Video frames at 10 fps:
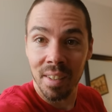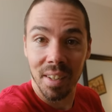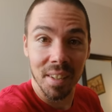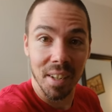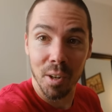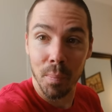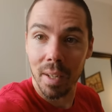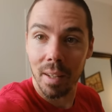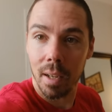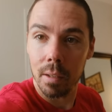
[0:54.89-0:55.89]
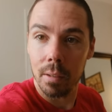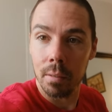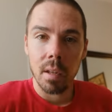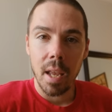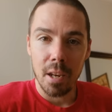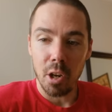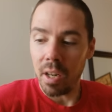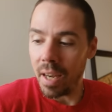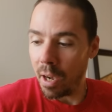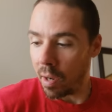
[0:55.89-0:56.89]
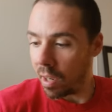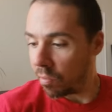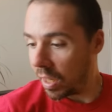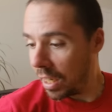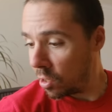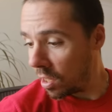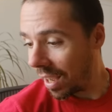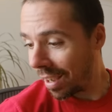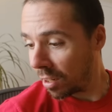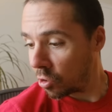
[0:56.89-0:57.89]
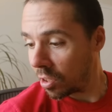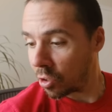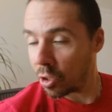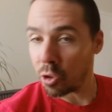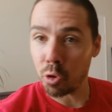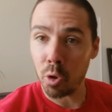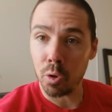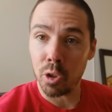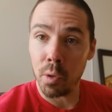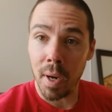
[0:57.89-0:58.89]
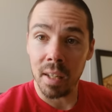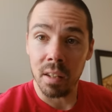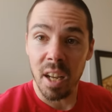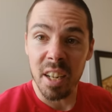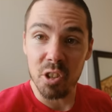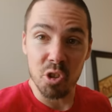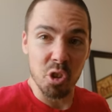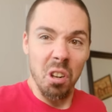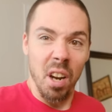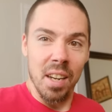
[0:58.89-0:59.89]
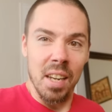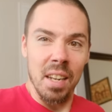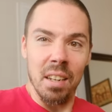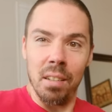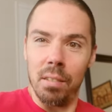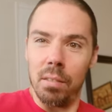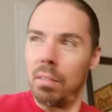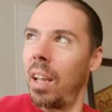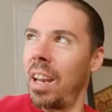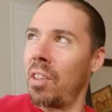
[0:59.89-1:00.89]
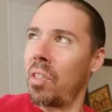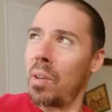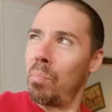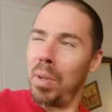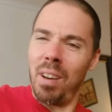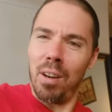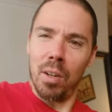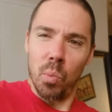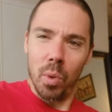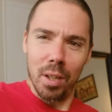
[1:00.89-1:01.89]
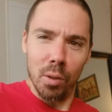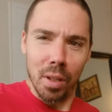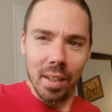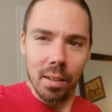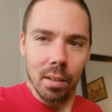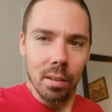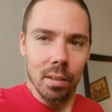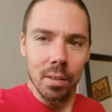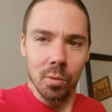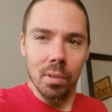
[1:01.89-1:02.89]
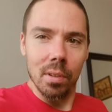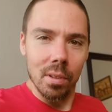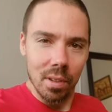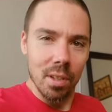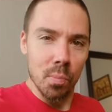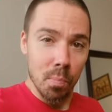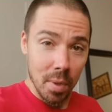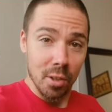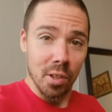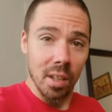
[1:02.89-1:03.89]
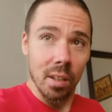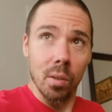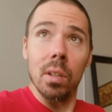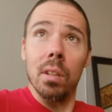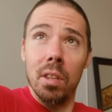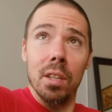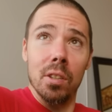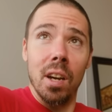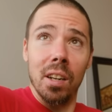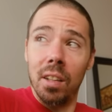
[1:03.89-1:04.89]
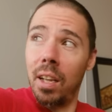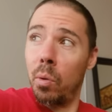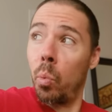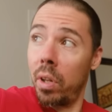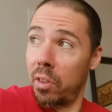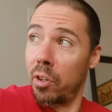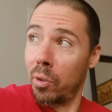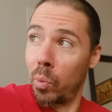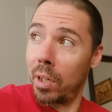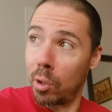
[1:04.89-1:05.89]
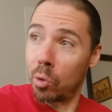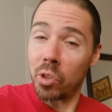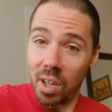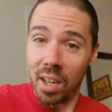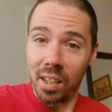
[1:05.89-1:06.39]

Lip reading: Oh, I don't mind that. And I now have easy access control to my light should I need anything beyond window light. Because mixing this kind of light with your window side